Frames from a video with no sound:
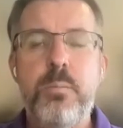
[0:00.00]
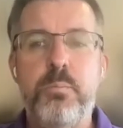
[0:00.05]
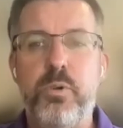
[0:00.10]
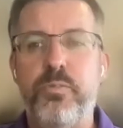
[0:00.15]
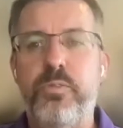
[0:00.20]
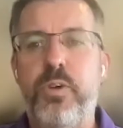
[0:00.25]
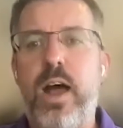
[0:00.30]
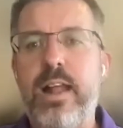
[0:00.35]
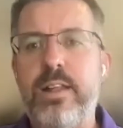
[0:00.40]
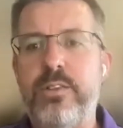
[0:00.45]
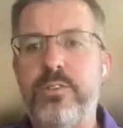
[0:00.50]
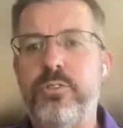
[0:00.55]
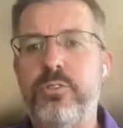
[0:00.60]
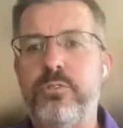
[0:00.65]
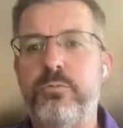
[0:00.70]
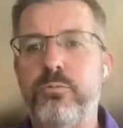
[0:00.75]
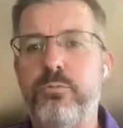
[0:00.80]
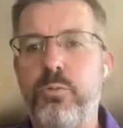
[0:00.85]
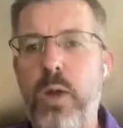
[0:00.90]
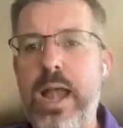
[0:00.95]

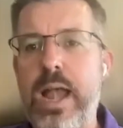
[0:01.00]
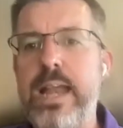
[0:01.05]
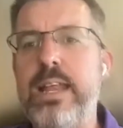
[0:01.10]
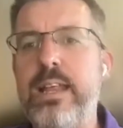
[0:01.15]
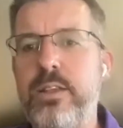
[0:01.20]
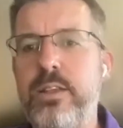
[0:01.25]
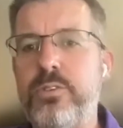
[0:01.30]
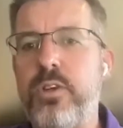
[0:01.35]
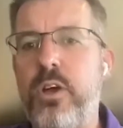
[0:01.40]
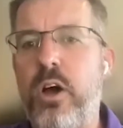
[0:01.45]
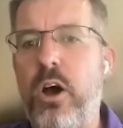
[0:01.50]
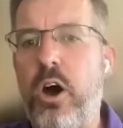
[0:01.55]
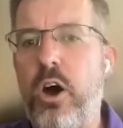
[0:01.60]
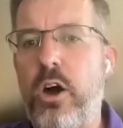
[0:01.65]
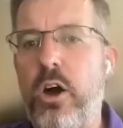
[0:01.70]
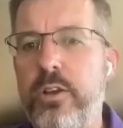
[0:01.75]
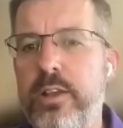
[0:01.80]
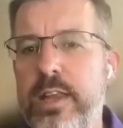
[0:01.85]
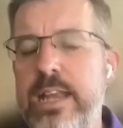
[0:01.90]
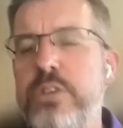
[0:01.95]
provides ratings
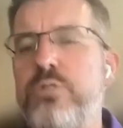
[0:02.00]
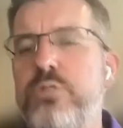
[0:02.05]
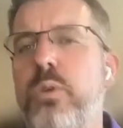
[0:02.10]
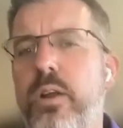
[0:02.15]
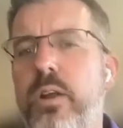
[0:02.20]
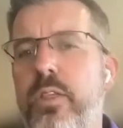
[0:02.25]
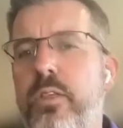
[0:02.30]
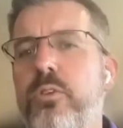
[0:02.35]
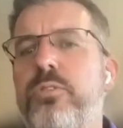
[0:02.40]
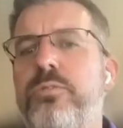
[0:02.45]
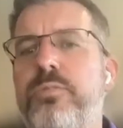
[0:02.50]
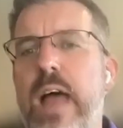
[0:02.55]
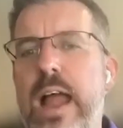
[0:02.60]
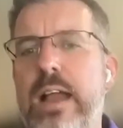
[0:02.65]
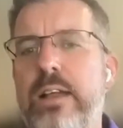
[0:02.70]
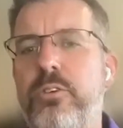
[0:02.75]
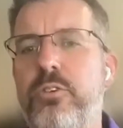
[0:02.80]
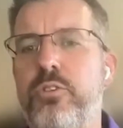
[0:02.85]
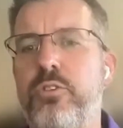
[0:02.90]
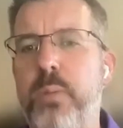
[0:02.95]
on each one of those
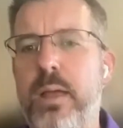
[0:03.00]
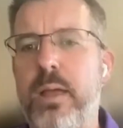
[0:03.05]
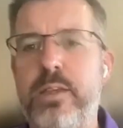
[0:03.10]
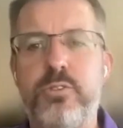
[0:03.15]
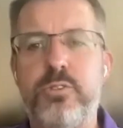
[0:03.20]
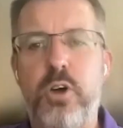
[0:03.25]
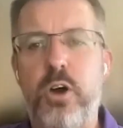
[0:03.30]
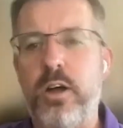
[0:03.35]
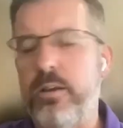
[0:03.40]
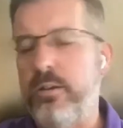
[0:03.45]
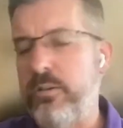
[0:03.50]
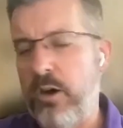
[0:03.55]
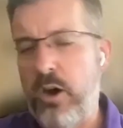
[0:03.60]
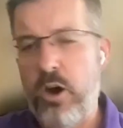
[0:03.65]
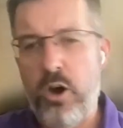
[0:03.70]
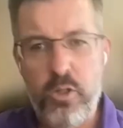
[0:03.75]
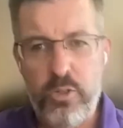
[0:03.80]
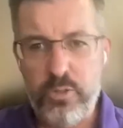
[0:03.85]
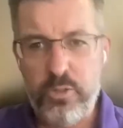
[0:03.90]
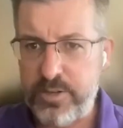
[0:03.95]
factors based on
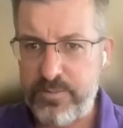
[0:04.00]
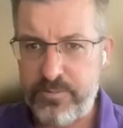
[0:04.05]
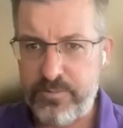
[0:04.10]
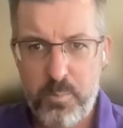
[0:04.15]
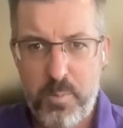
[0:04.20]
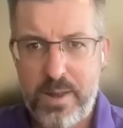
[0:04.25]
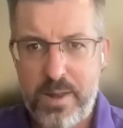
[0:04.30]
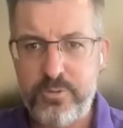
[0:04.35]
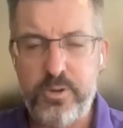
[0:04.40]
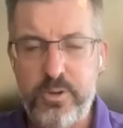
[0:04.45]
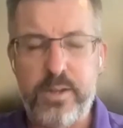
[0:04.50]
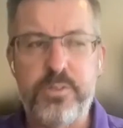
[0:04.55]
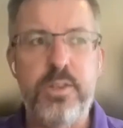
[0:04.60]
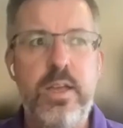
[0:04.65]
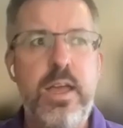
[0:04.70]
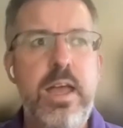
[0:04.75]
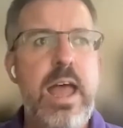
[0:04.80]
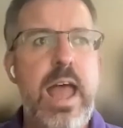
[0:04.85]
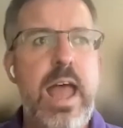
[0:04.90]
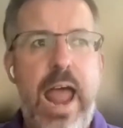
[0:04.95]
all the different metrics,
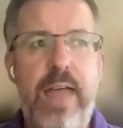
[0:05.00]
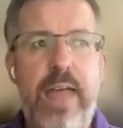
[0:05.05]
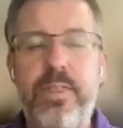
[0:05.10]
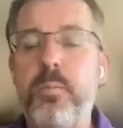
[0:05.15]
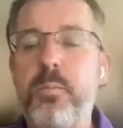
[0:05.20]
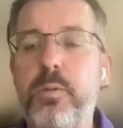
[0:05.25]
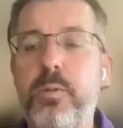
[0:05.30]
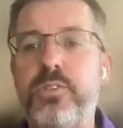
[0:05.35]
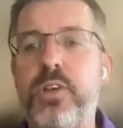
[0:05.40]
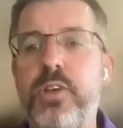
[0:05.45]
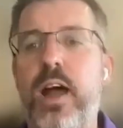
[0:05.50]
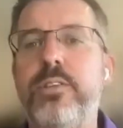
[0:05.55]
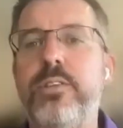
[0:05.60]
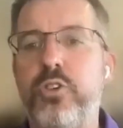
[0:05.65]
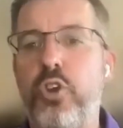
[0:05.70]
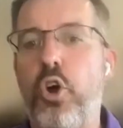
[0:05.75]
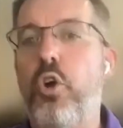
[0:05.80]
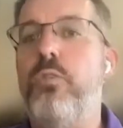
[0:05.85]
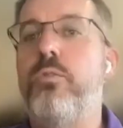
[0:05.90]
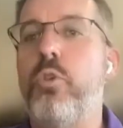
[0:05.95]
and then it assigns an
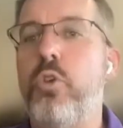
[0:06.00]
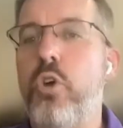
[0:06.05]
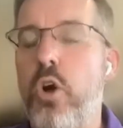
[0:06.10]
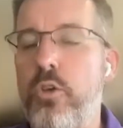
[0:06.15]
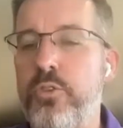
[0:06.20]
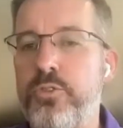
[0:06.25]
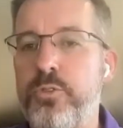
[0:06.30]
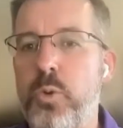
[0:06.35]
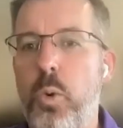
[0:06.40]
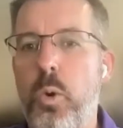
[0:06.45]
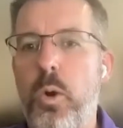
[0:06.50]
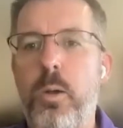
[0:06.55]
overall score.